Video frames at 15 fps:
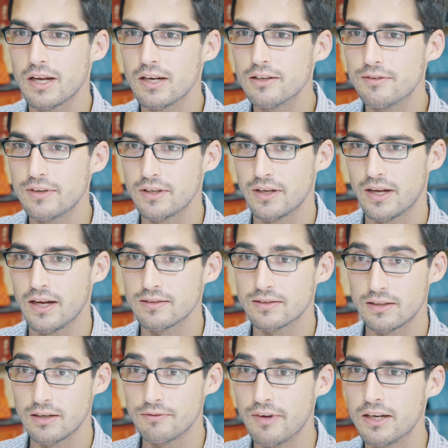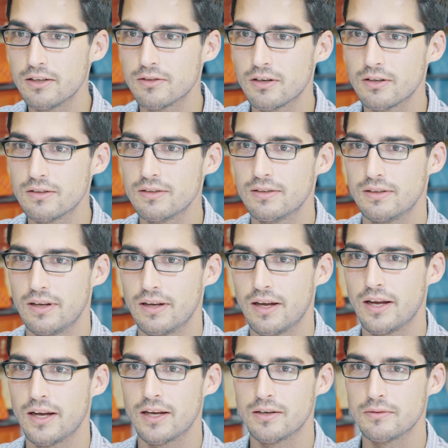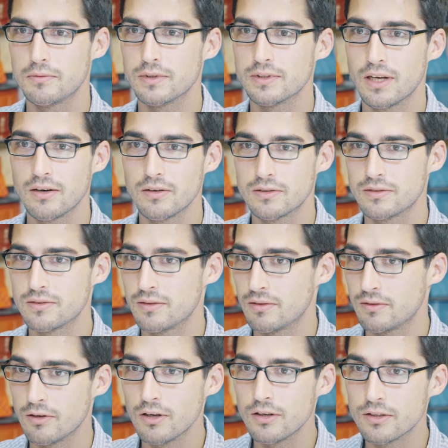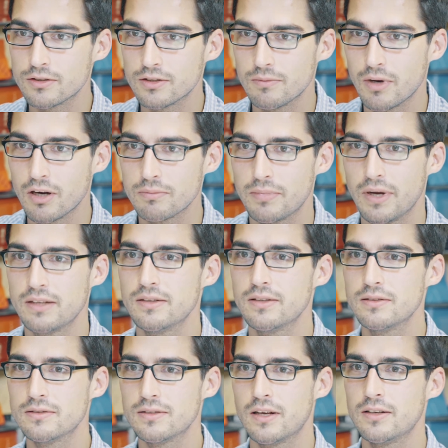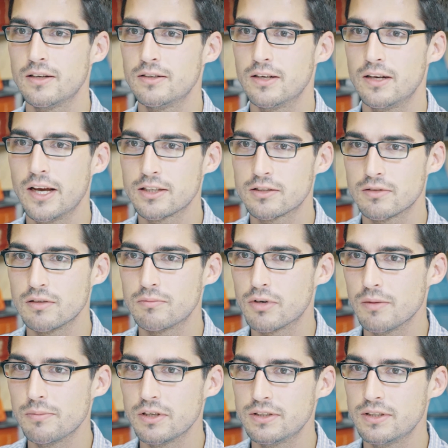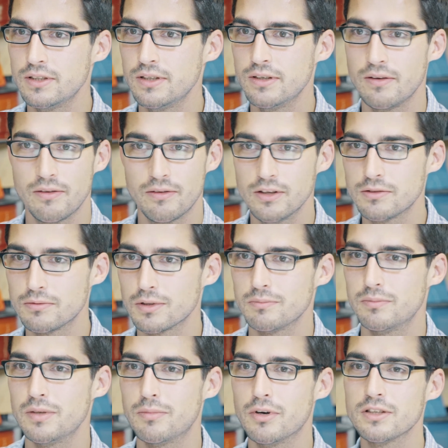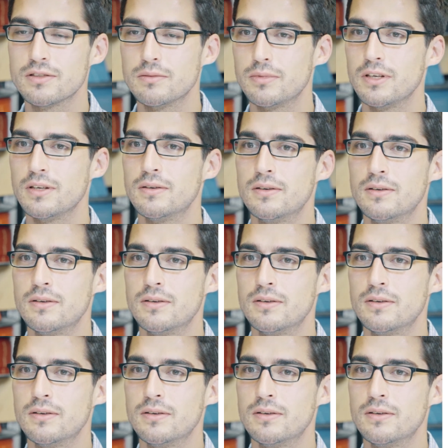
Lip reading: my living as an inventor, and without knowledge about patents and intellectual property, this wouldn't be possible.